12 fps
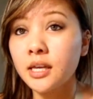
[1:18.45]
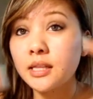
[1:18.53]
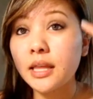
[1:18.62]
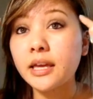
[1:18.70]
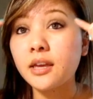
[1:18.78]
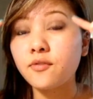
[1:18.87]

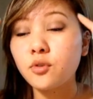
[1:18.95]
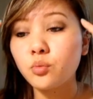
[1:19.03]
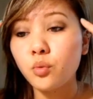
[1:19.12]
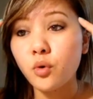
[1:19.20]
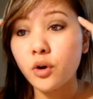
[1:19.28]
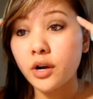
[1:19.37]
Like if you
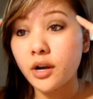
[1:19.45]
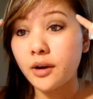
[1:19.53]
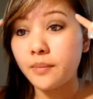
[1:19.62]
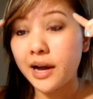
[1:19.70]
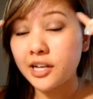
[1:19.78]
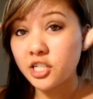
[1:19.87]
wore
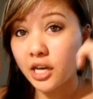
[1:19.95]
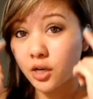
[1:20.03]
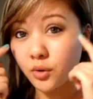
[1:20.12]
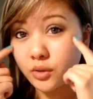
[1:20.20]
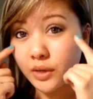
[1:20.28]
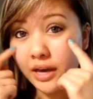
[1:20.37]

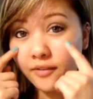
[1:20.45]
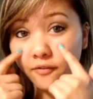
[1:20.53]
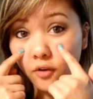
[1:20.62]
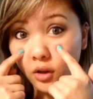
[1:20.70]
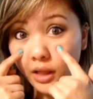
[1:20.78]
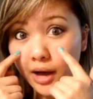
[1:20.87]
eyeshadow and you had
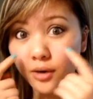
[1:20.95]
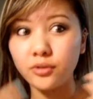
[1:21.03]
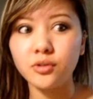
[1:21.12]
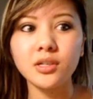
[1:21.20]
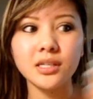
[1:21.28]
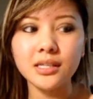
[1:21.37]
fallout,
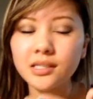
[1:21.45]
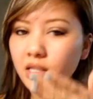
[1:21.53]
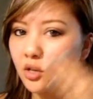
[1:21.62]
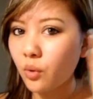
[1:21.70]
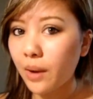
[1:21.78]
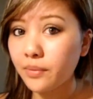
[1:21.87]
you could
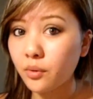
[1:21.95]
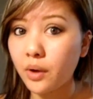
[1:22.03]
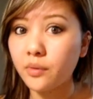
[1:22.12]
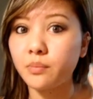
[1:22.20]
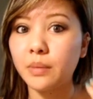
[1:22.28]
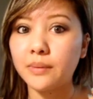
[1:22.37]
easily wipe it away
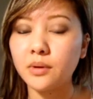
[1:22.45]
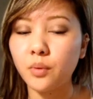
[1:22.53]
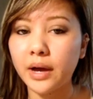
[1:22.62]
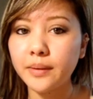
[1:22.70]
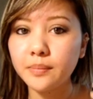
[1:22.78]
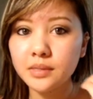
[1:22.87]
with baby
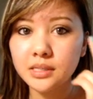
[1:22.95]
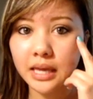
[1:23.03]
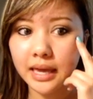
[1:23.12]
wipes,